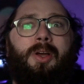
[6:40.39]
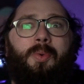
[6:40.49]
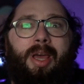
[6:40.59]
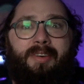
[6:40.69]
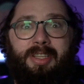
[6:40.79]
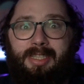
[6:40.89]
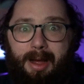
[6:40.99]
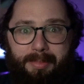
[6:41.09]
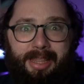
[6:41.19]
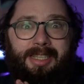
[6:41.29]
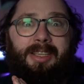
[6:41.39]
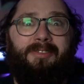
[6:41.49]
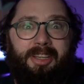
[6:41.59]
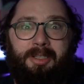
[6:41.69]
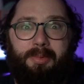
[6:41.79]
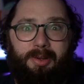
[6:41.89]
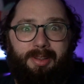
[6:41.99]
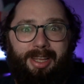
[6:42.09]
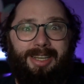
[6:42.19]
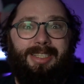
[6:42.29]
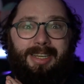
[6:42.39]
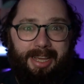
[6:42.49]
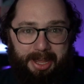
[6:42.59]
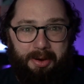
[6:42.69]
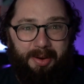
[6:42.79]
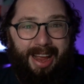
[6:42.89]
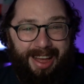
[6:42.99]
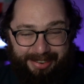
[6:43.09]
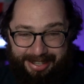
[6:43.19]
we have a zombie that's invisible and sneaking around,